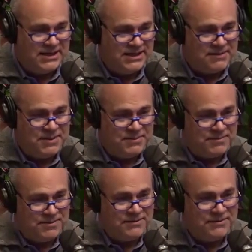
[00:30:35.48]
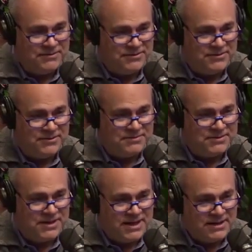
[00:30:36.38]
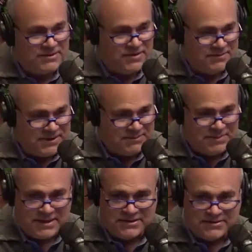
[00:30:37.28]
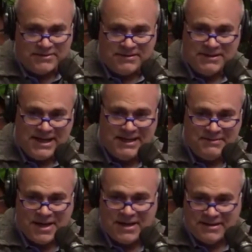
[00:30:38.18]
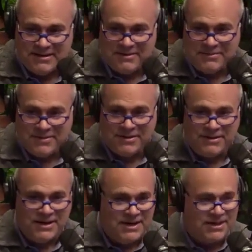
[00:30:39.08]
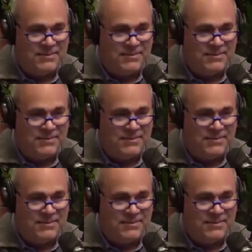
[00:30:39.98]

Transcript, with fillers: and then you got people below you two groups treat me special name not a number